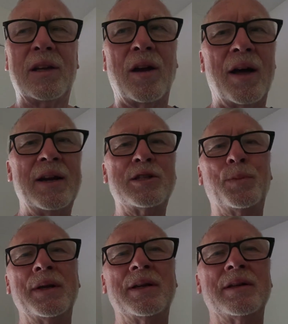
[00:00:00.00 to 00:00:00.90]
cottage,
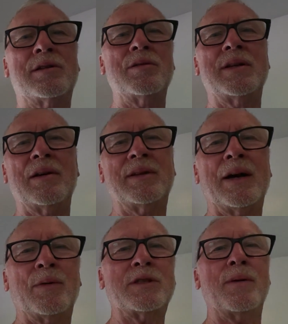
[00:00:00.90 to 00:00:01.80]
but turned out
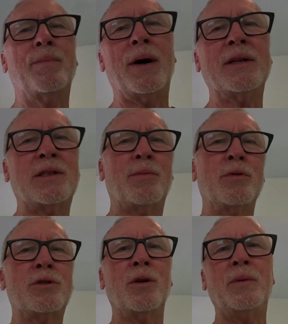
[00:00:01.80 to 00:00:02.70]
that wasn't
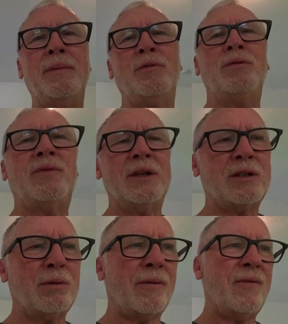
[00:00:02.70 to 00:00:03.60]
possible, so we moved
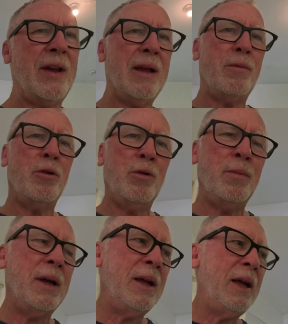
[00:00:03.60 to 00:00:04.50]
into a fan
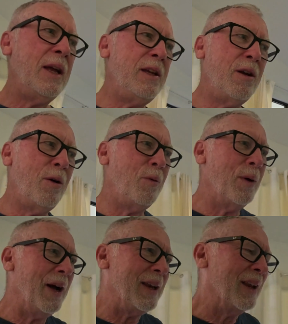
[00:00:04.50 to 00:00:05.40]
room. You know
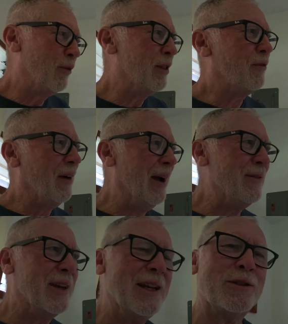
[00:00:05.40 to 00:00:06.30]
what? For the
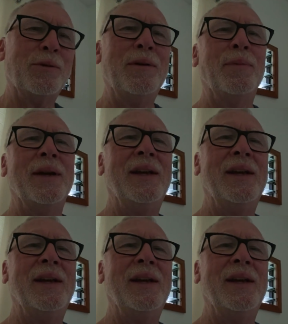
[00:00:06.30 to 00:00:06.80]
5 days we've been